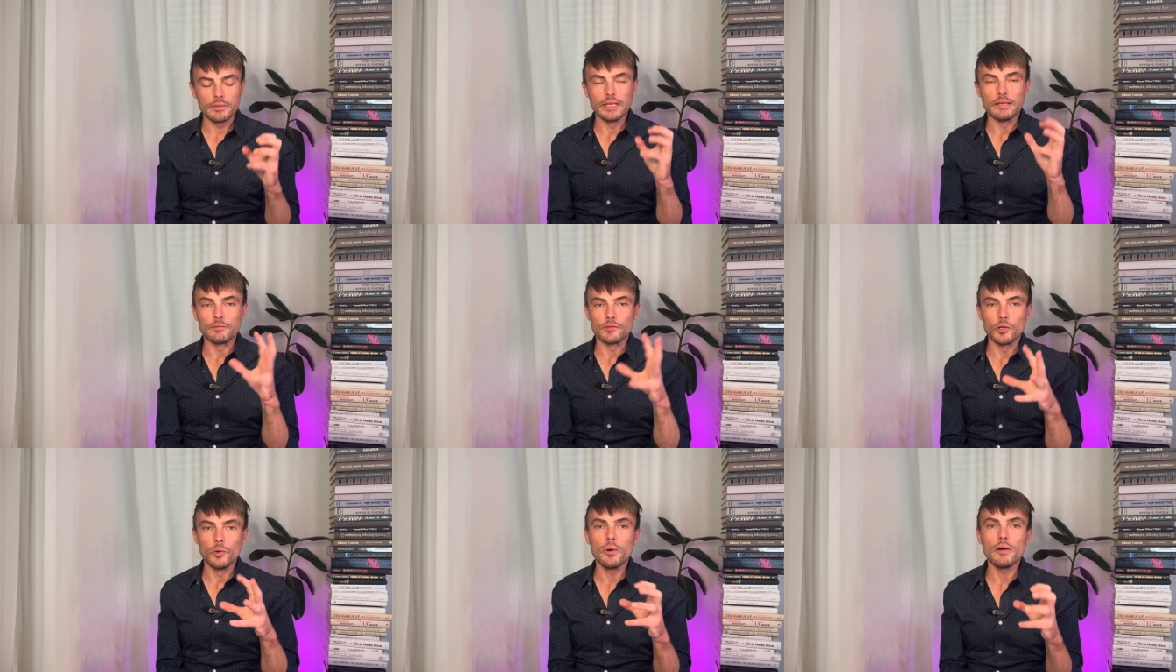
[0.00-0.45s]

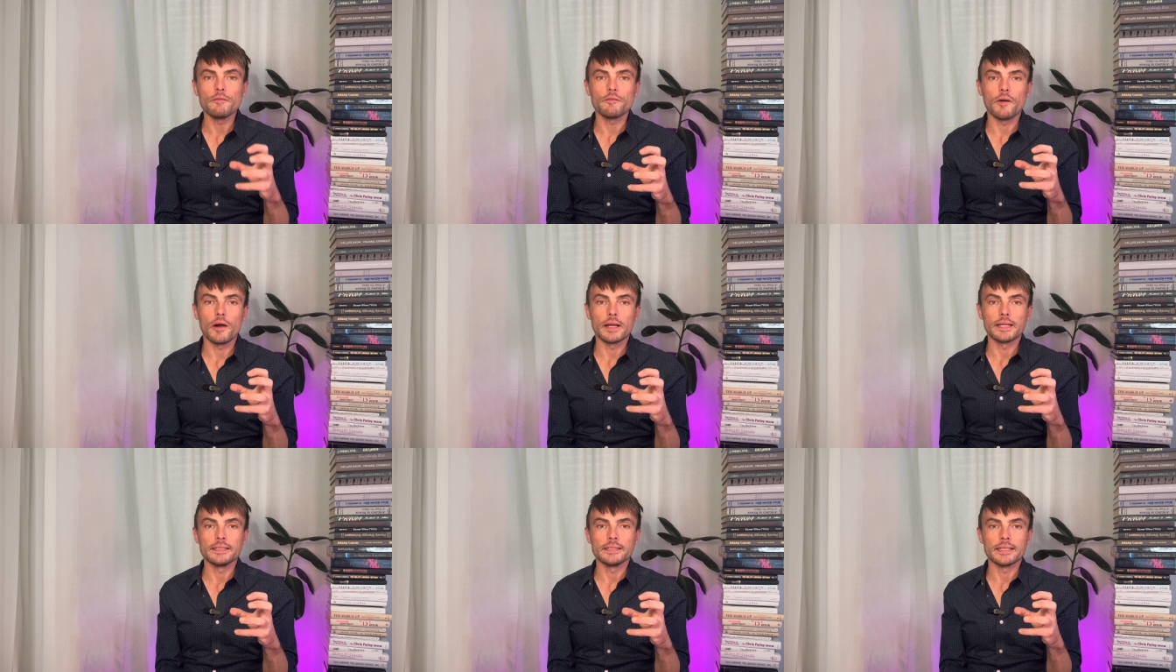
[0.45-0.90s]
If you are
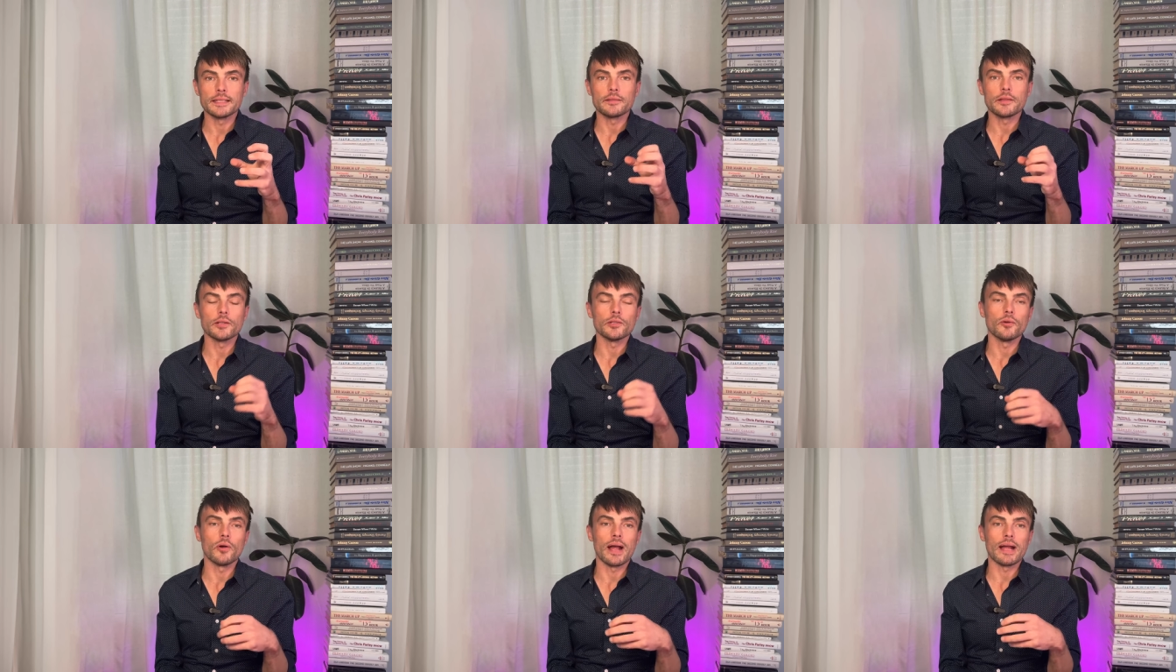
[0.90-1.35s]
finding
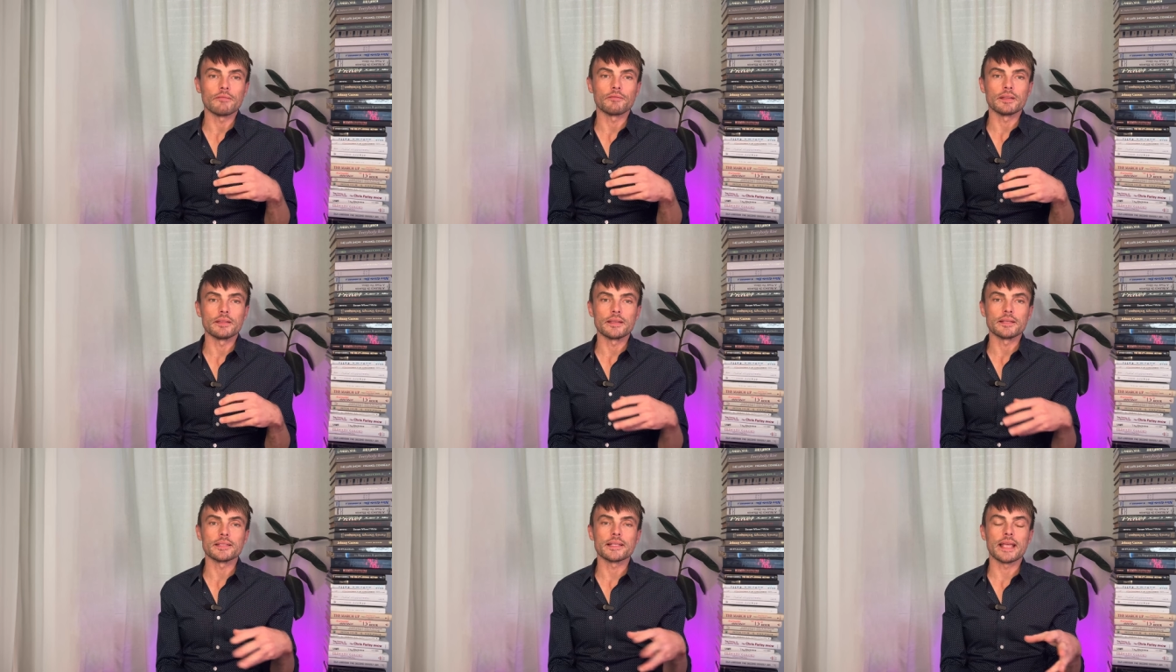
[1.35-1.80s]
that you're
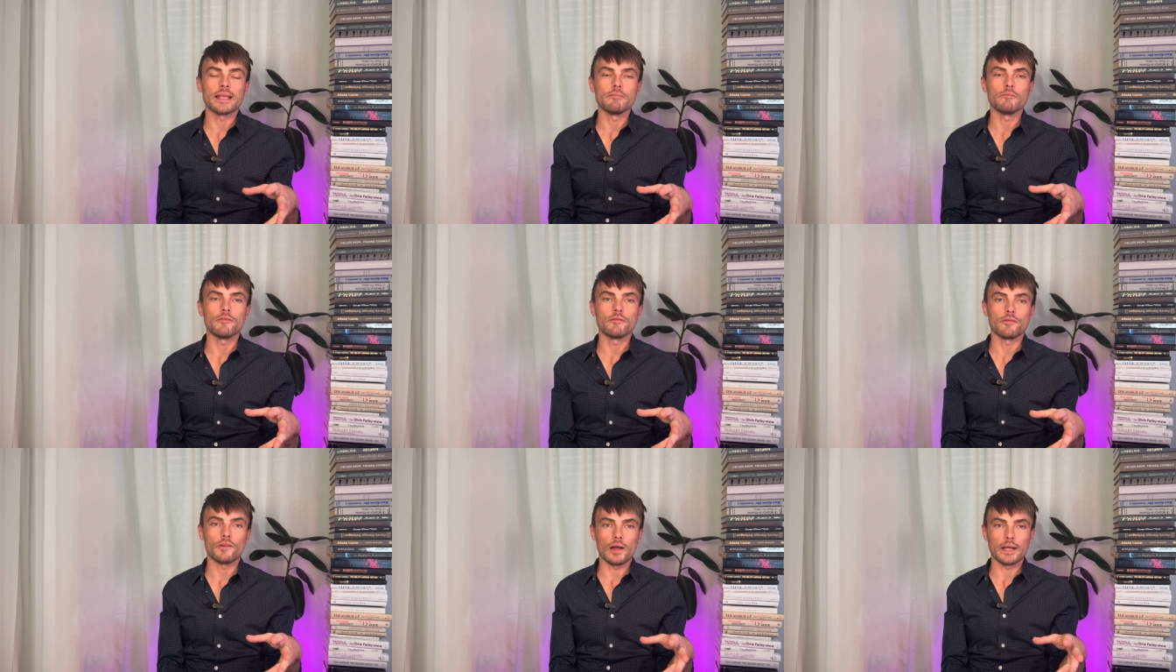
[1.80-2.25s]
having the
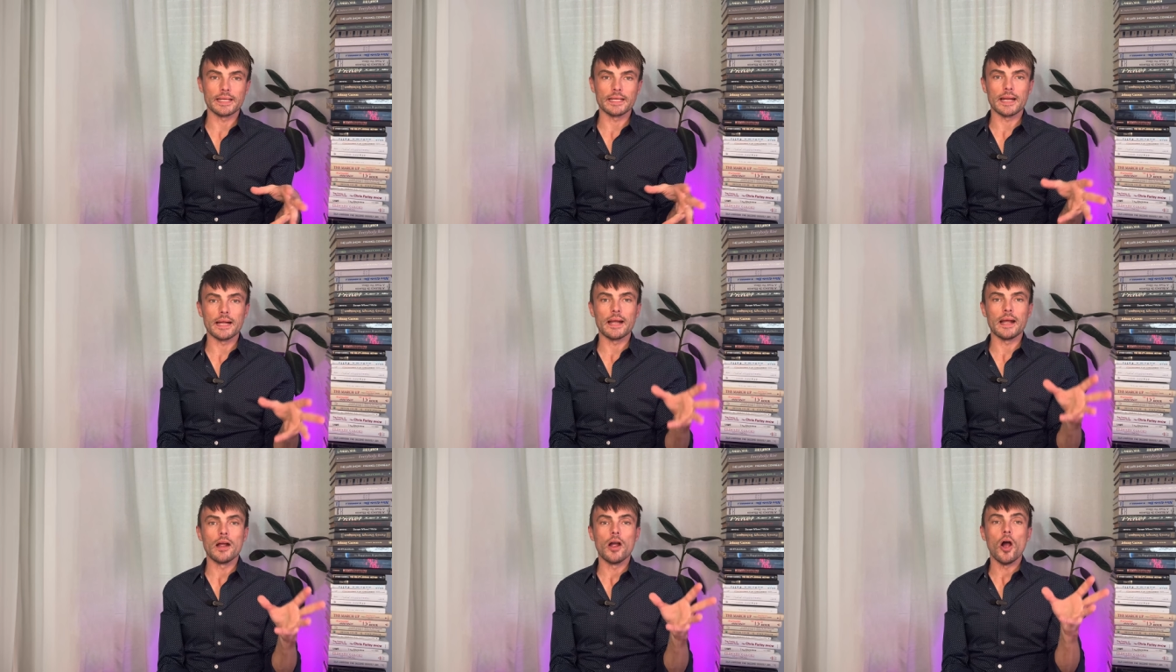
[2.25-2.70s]
same fight
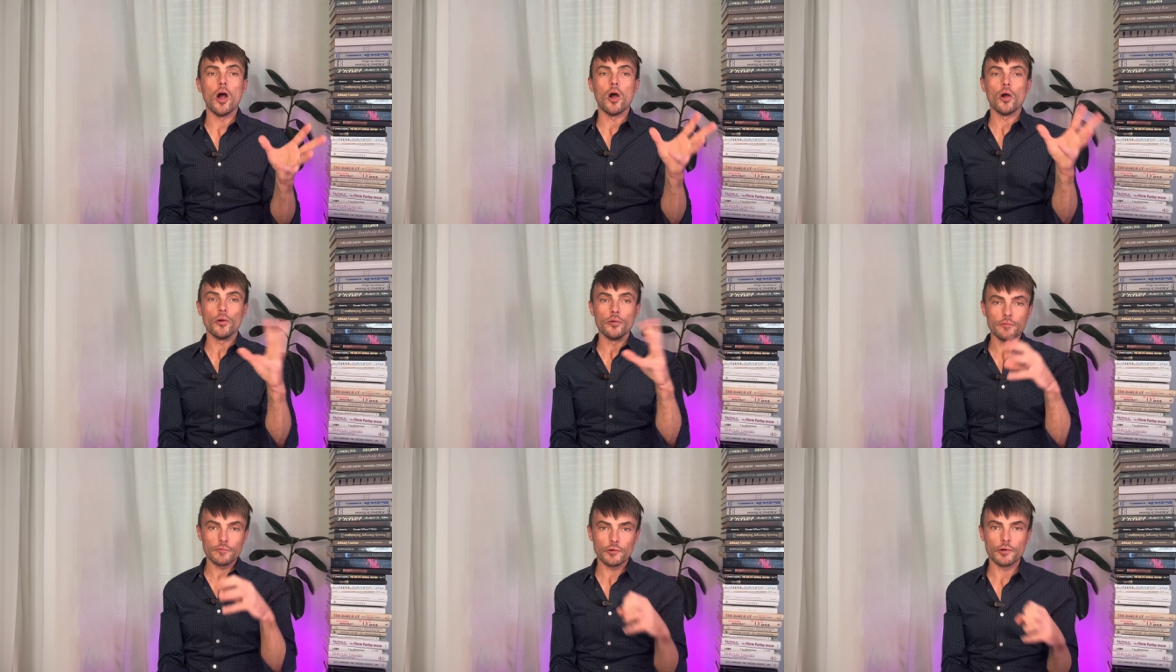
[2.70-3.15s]

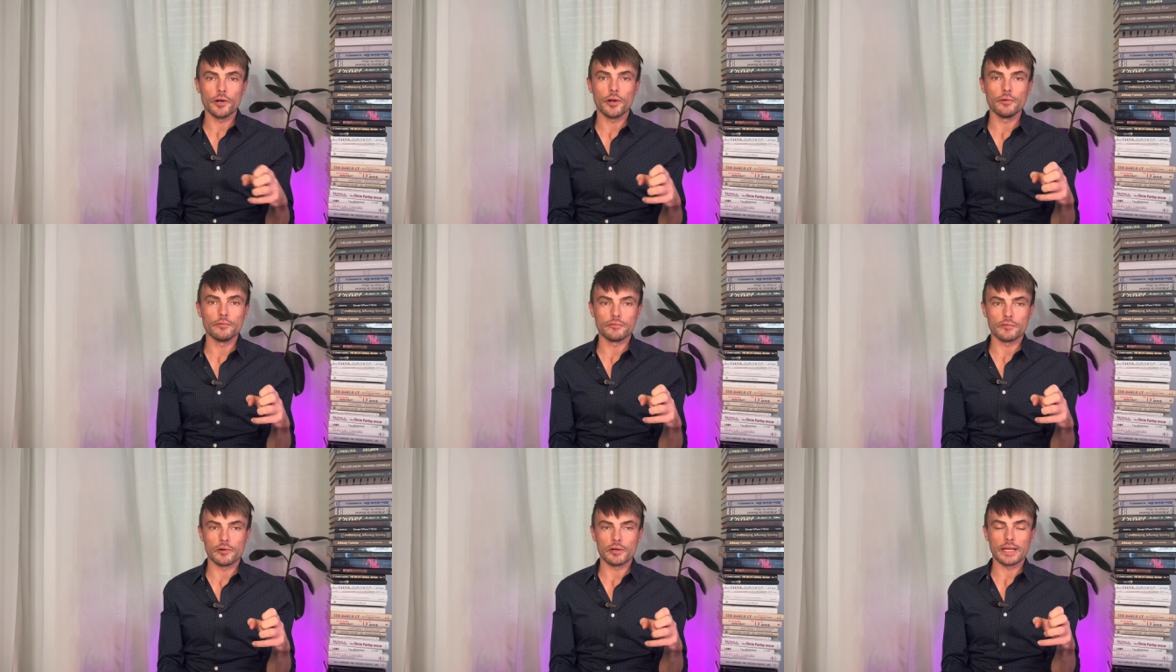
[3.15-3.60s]
over and
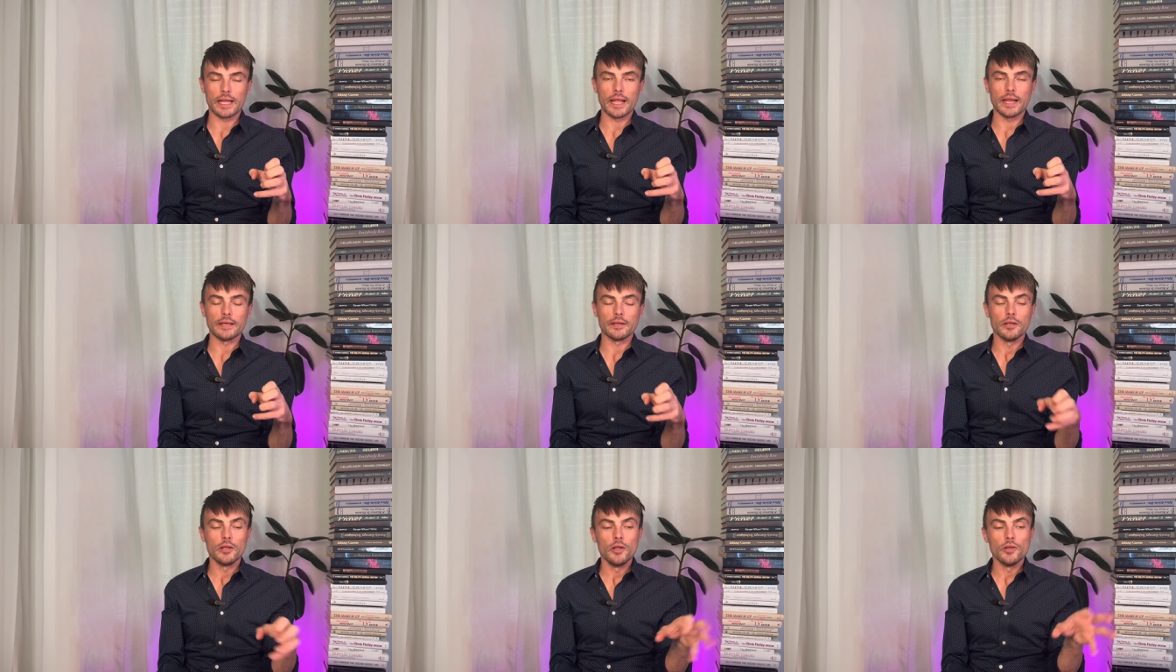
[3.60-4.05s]
over
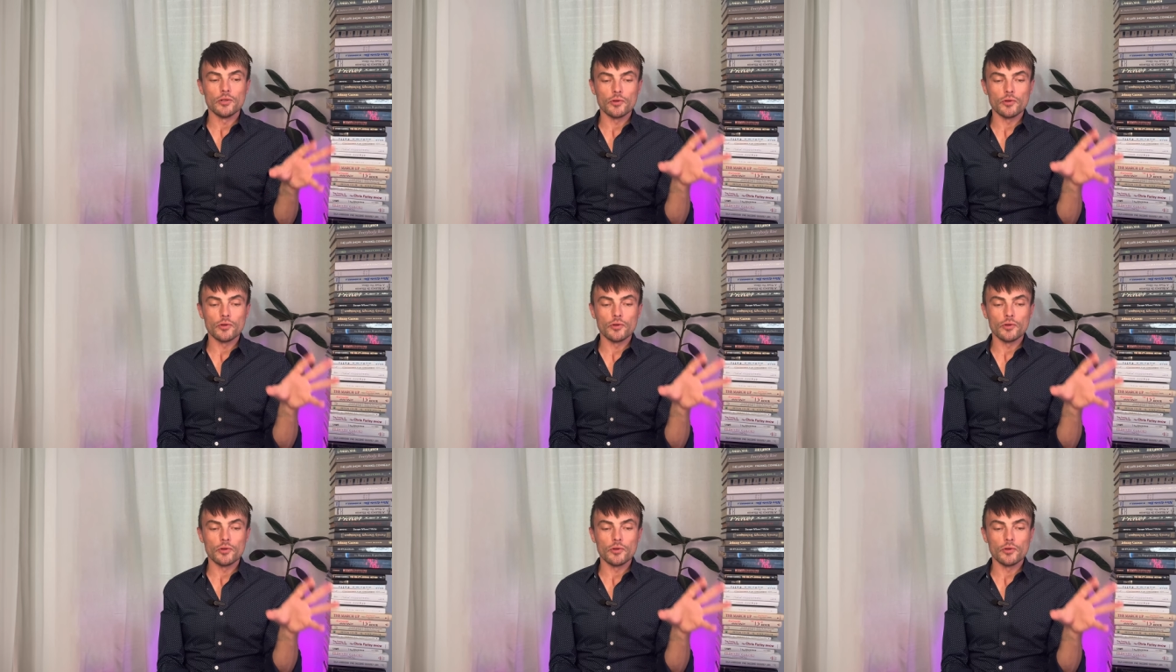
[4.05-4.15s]
again,